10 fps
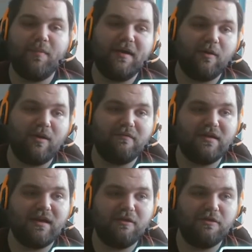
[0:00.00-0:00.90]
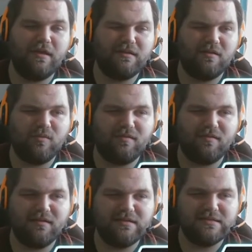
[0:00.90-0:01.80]
however, I think this was
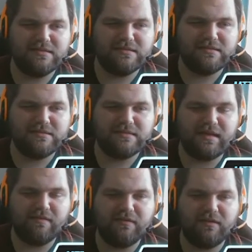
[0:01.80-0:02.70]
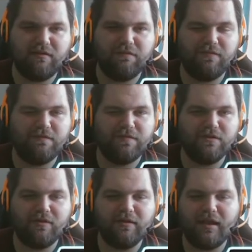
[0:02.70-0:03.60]
a $7.50
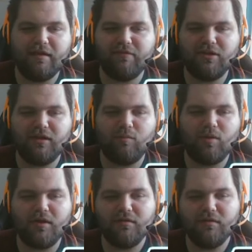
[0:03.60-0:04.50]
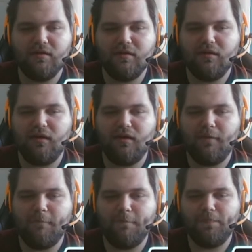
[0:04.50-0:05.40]
or an $11 one.
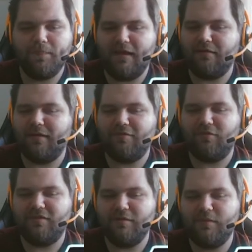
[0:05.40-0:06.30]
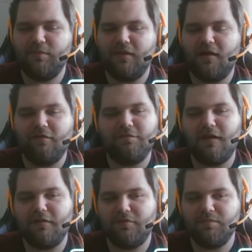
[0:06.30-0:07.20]
Yeah, as you see, people are
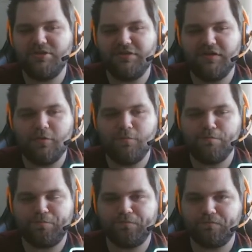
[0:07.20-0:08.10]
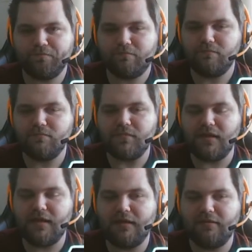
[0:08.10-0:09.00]
far from GTO.
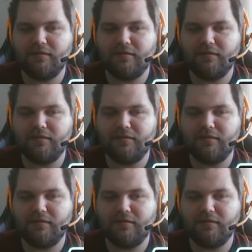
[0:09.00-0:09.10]
And